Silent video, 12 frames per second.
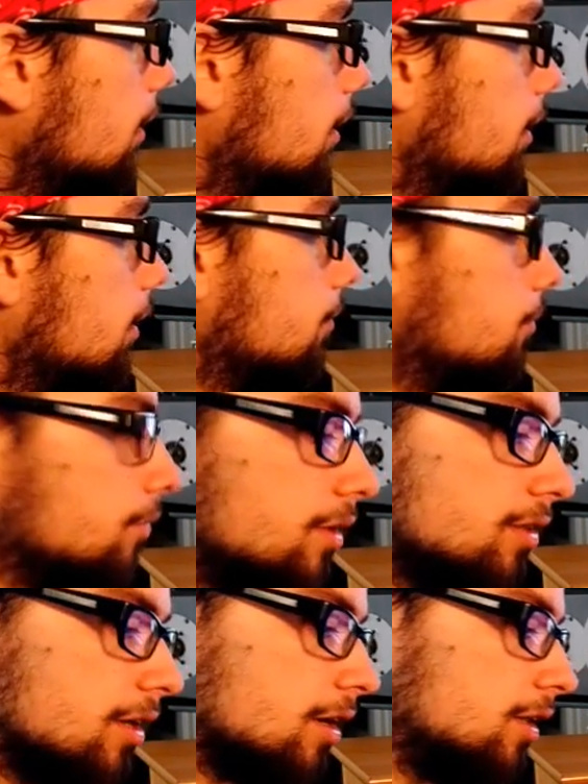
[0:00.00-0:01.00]

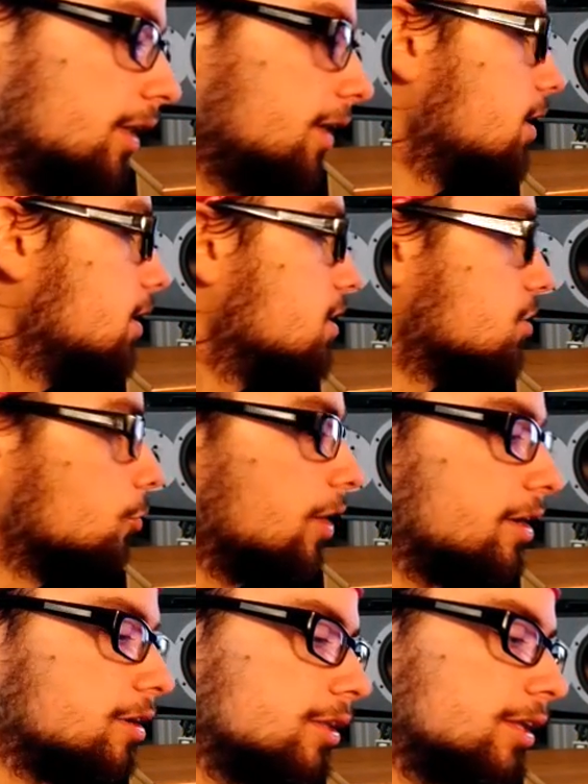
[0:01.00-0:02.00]
The click is
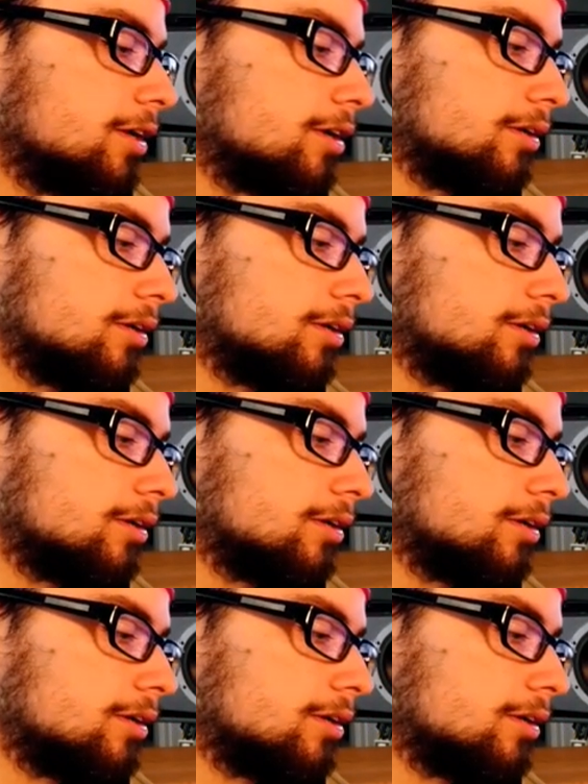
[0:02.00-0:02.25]
right click.